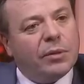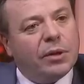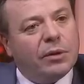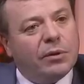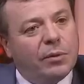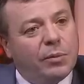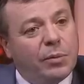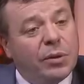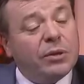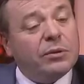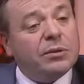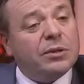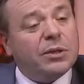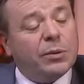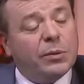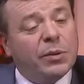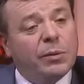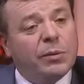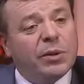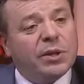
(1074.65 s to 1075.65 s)
It appeals
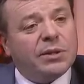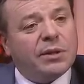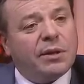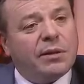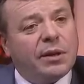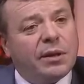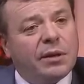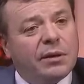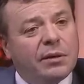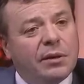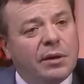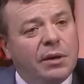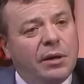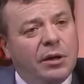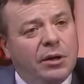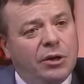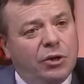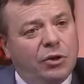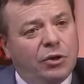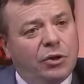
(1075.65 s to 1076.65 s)
to me because I think
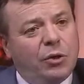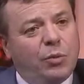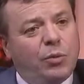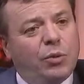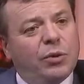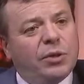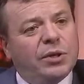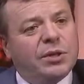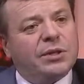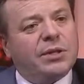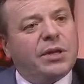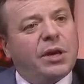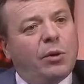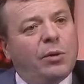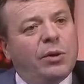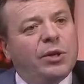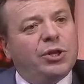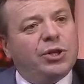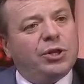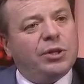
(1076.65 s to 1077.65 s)
you could put this
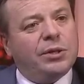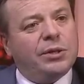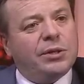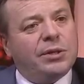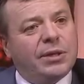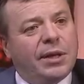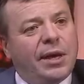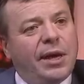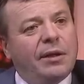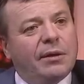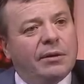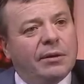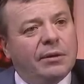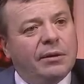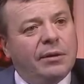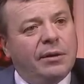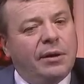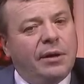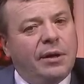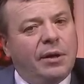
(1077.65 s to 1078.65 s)
coalition together.
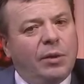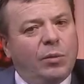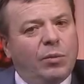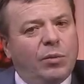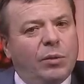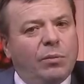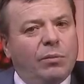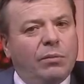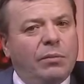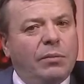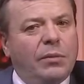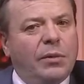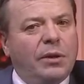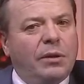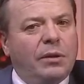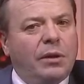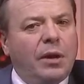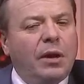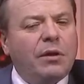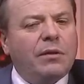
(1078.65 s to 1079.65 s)
Yeah. But
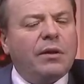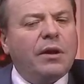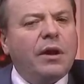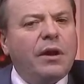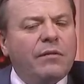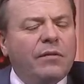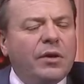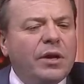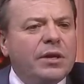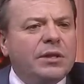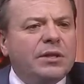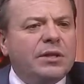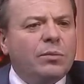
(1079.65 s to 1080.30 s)
the thing I've learned...